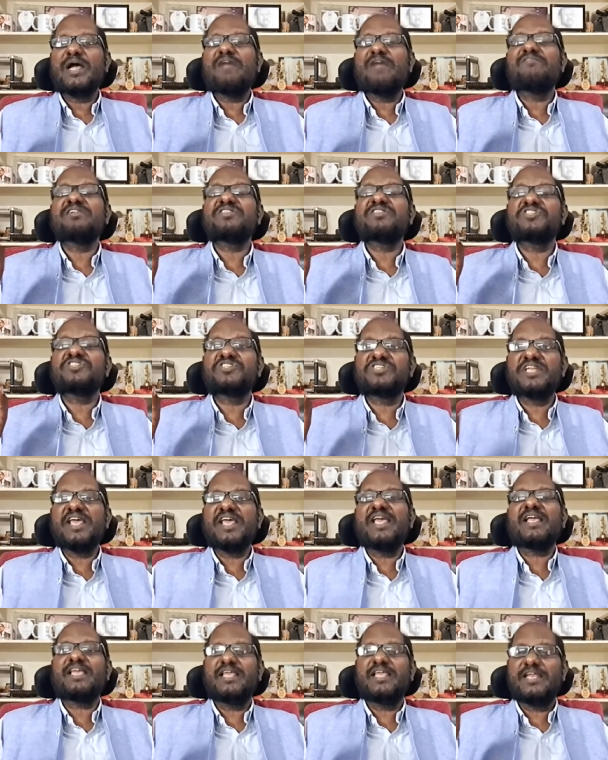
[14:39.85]
have a
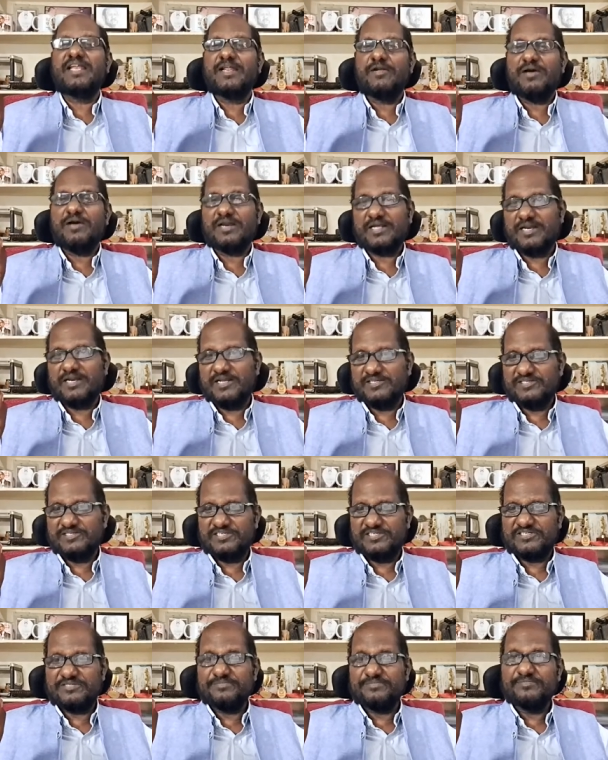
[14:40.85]
stake in an
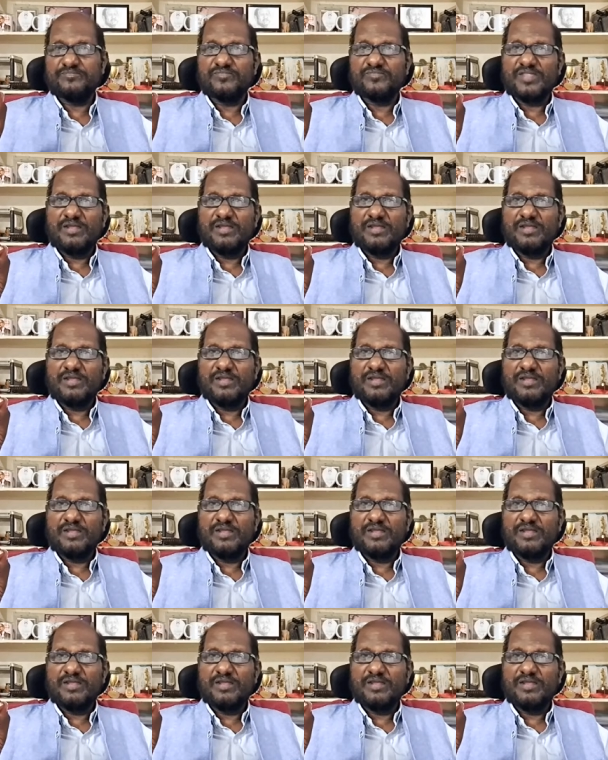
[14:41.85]
organization,